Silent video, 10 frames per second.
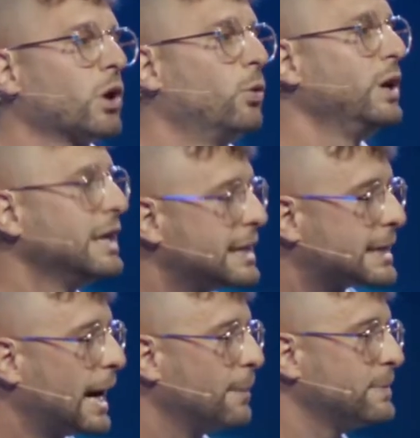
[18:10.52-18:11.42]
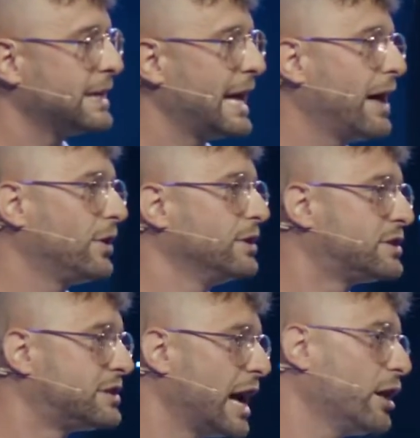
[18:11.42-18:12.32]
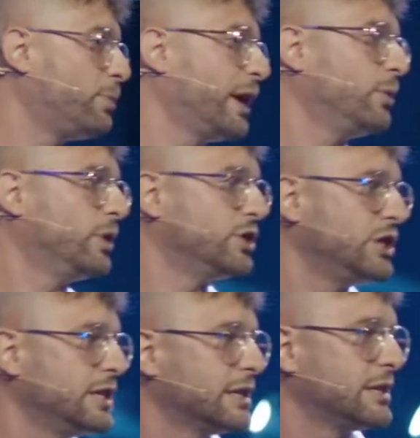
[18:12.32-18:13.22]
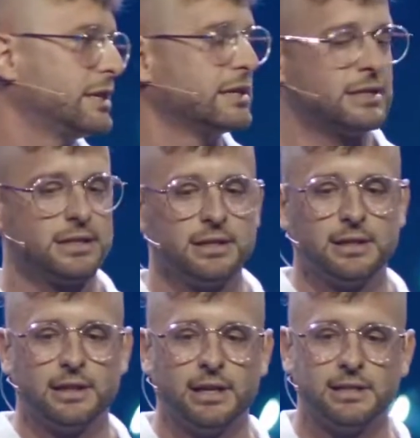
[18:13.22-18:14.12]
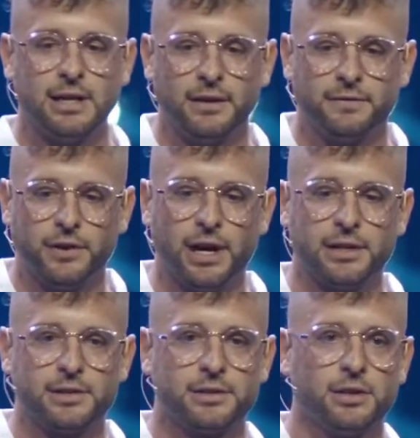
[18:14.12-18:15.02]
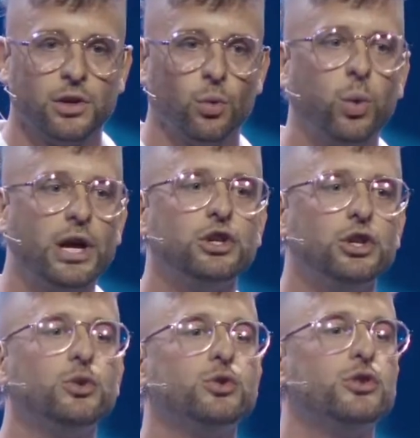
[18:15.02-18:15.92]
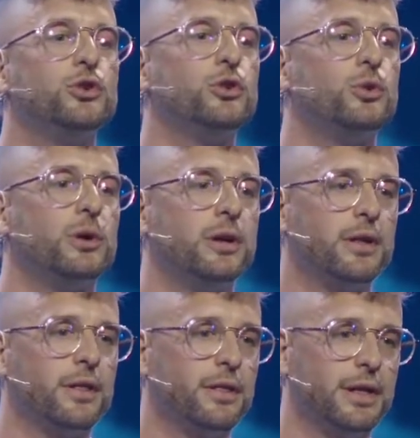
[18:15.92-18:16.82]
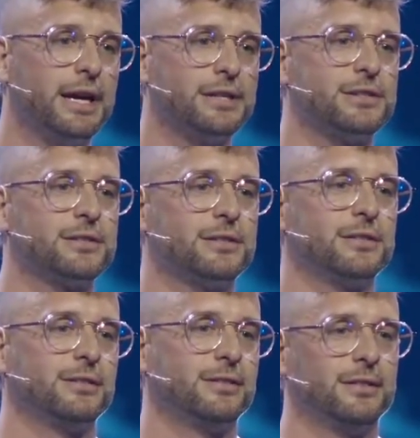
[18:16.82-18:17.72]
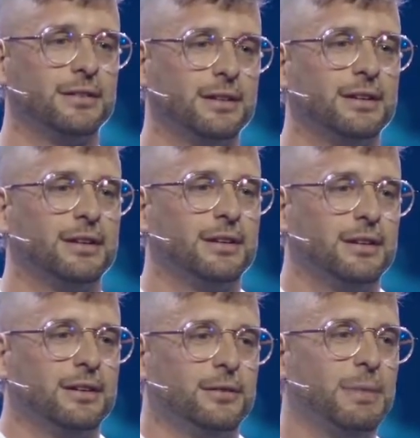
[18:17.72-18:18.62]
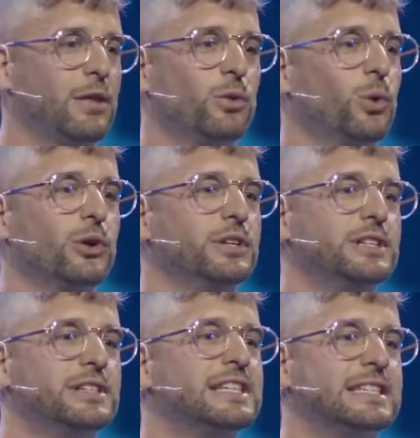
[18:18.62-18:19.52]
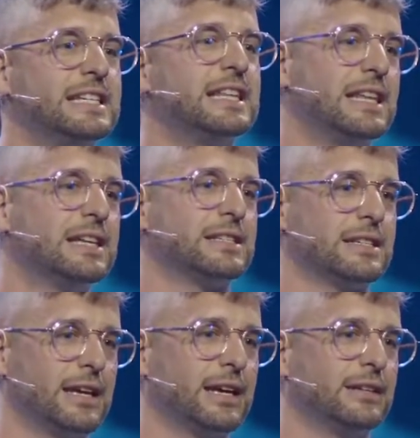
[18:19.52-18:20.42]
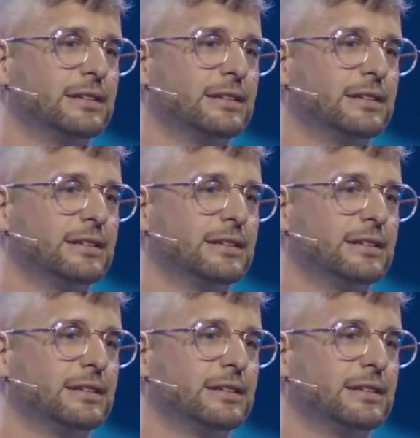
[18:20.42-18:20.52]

We need to come together and celebrate what Jesus has done for us. When you do this," man, the world needs to see this again.